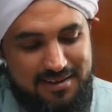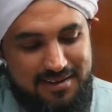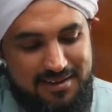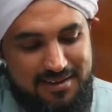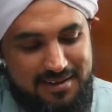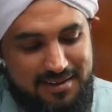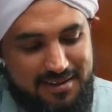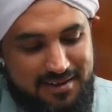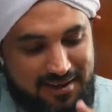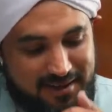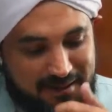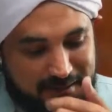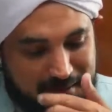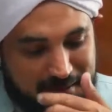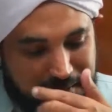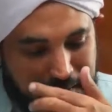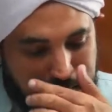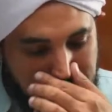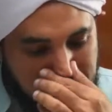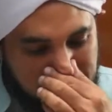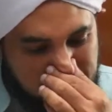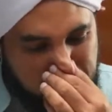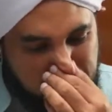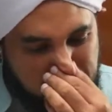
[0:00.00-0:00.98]
Now,
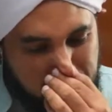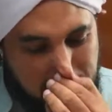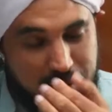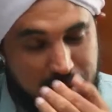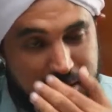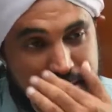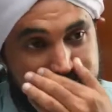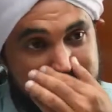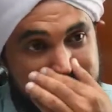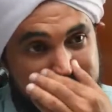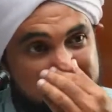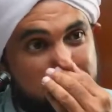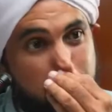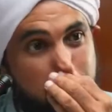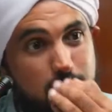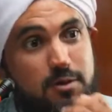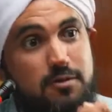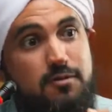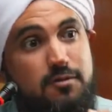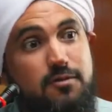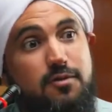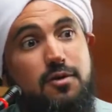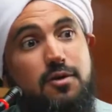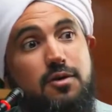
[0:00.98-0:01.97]
he must be
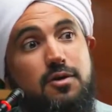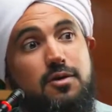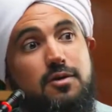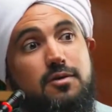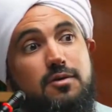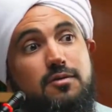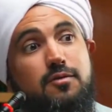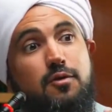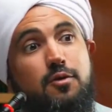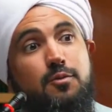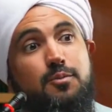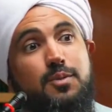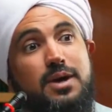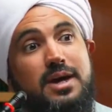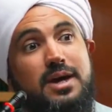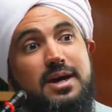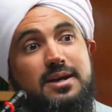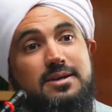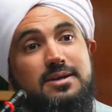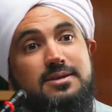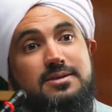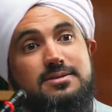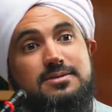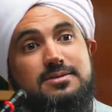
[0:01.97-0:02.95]
known for
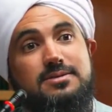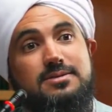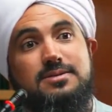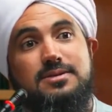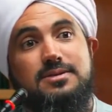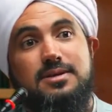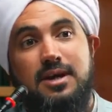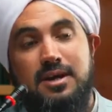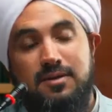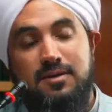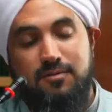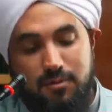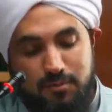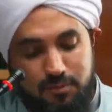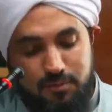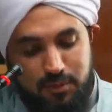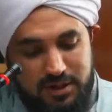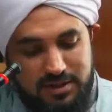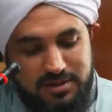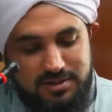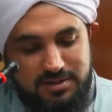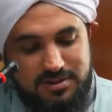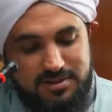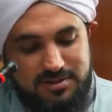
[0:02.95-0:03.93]
forbearance and for
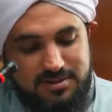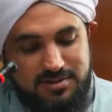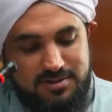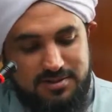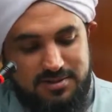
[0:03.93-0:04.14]
patience.